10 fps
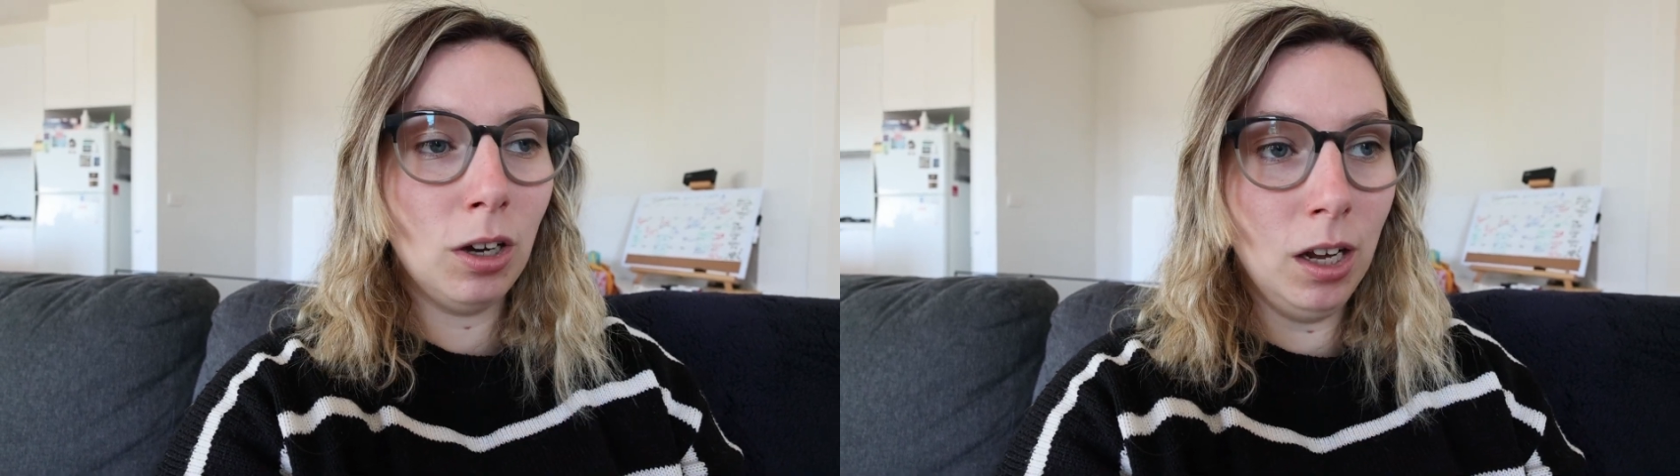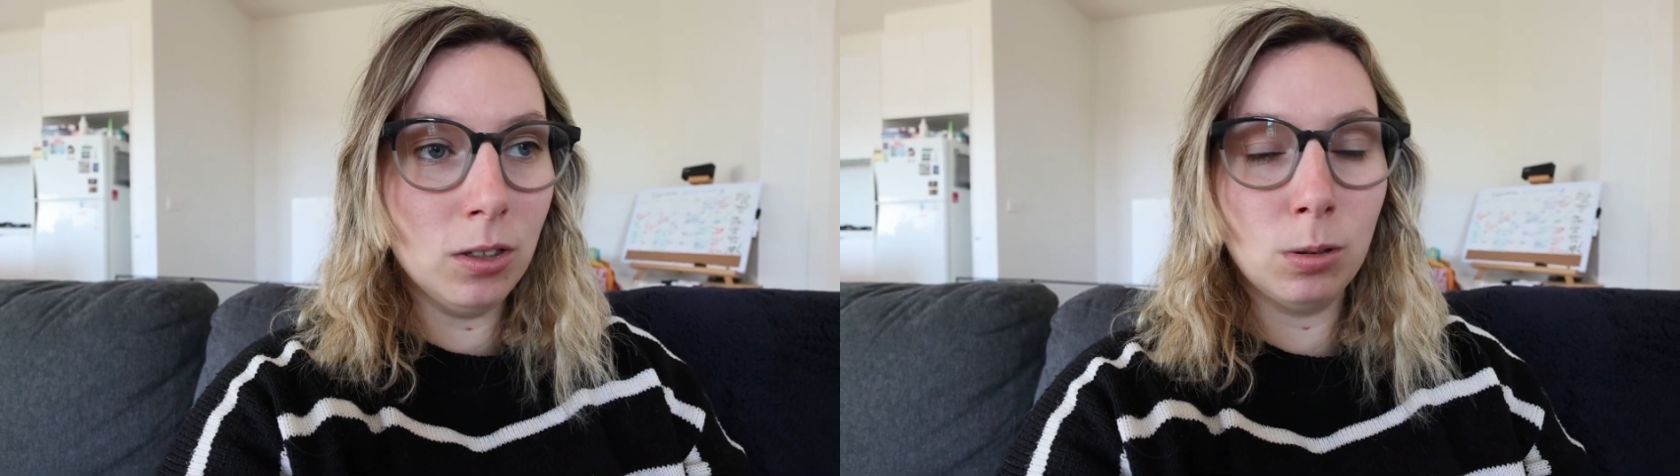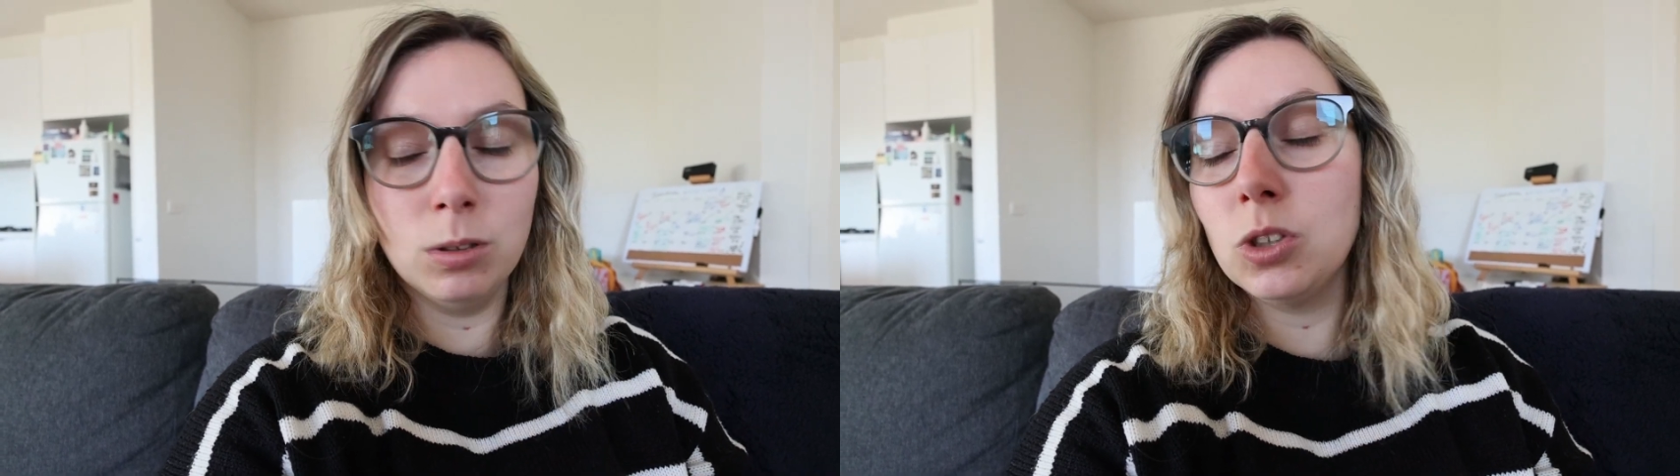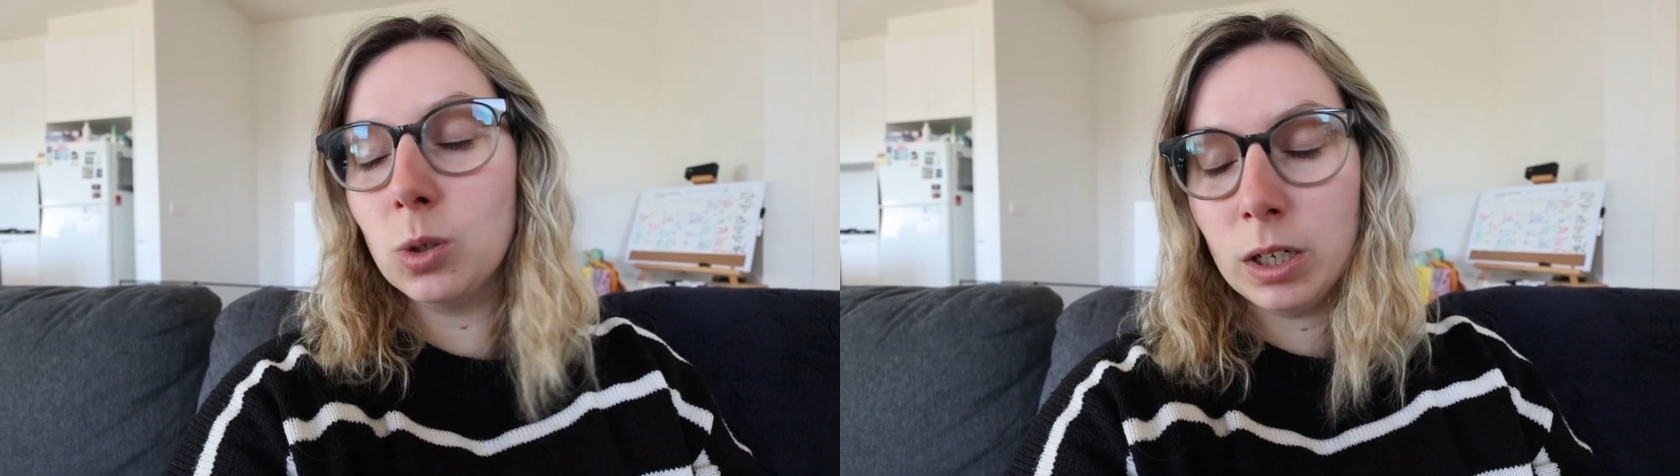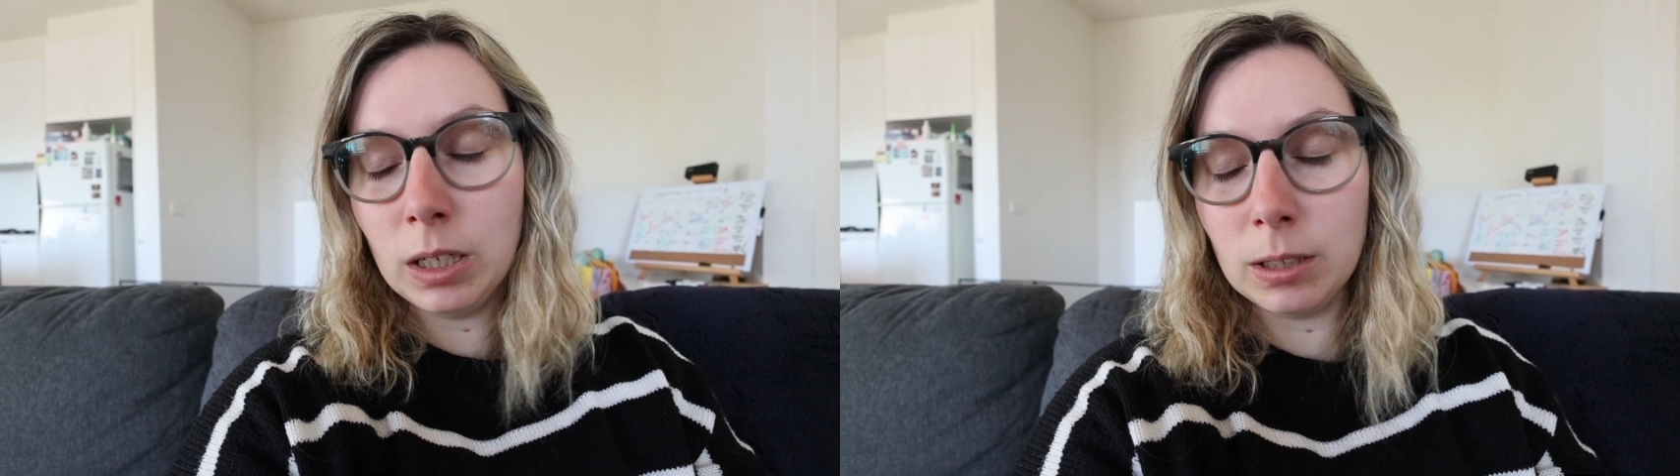guys who
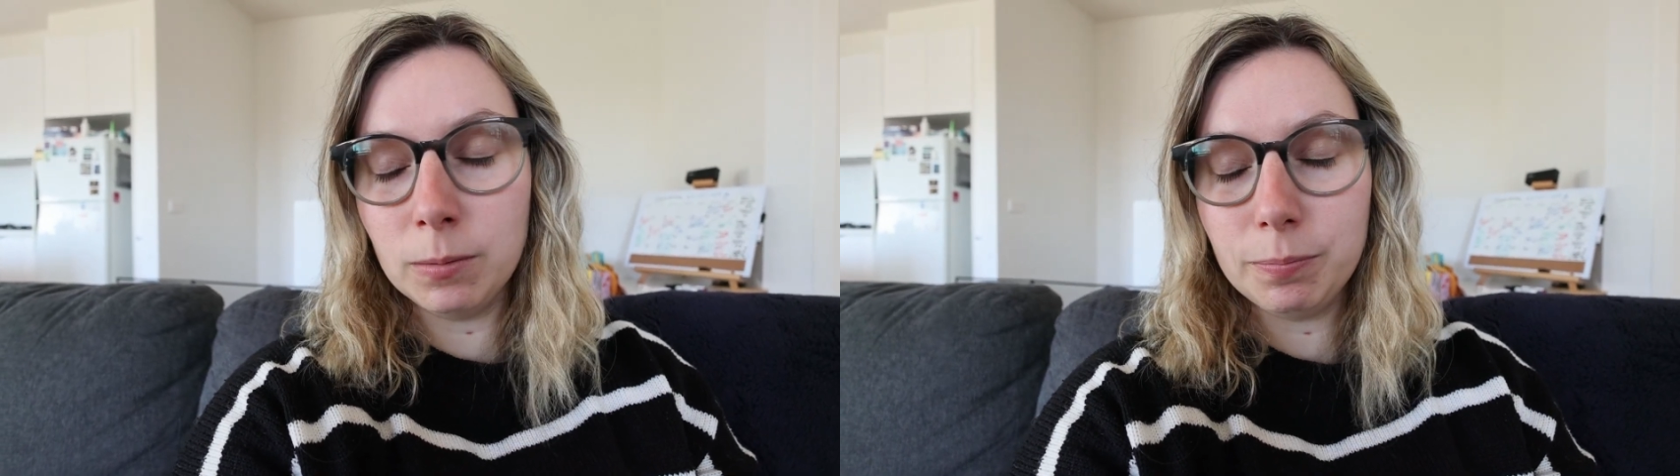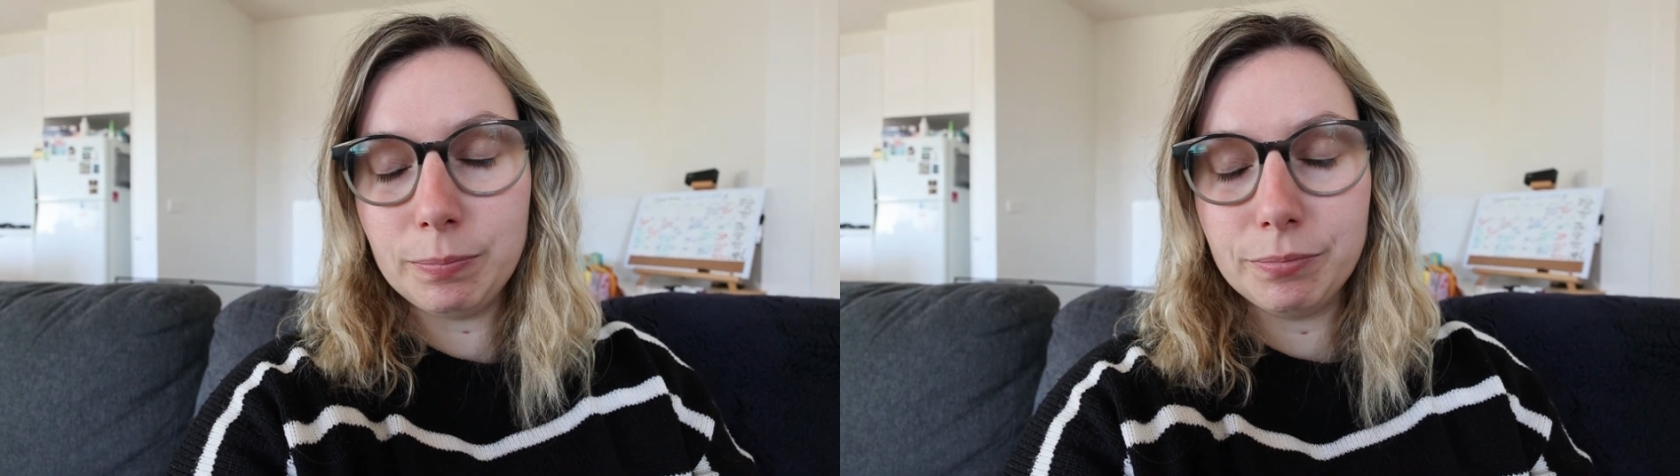enjoy it.